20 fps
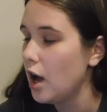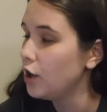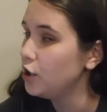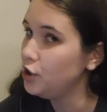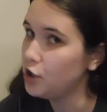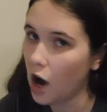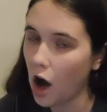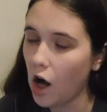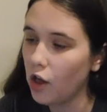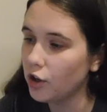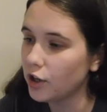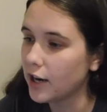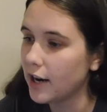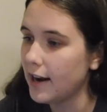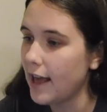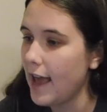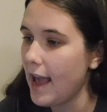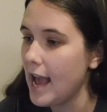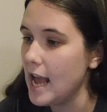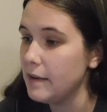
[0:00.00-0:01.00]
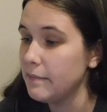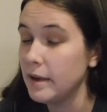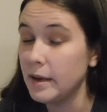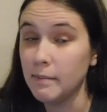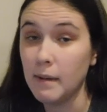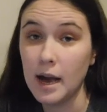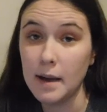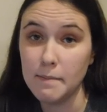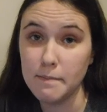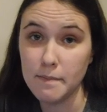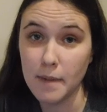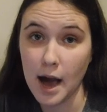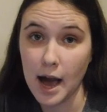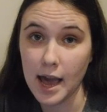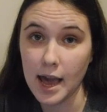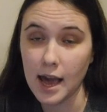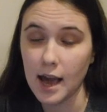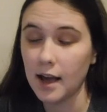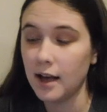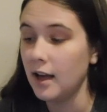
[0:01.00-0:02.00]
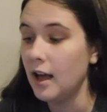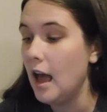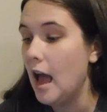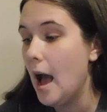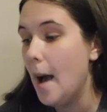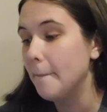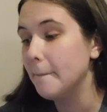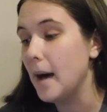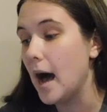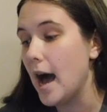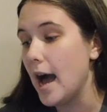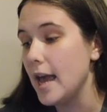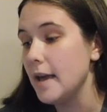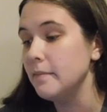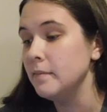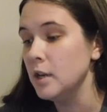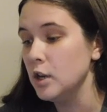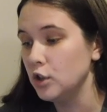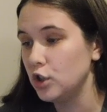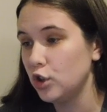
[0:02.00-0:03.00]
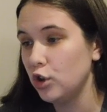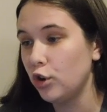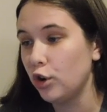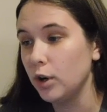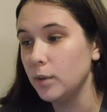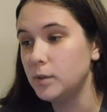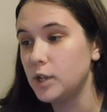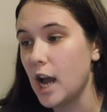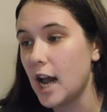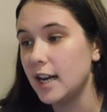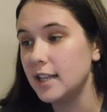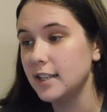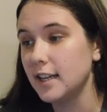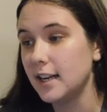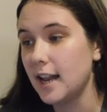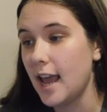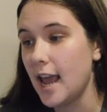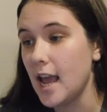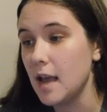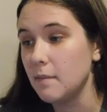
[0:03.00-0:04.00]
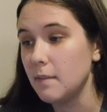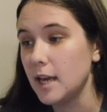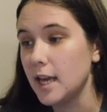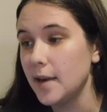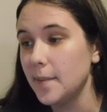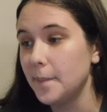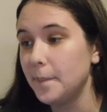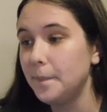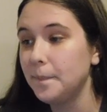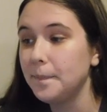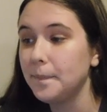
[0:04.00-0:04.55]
Y'all are gonna hate me. My musical group chat is gonna hate me.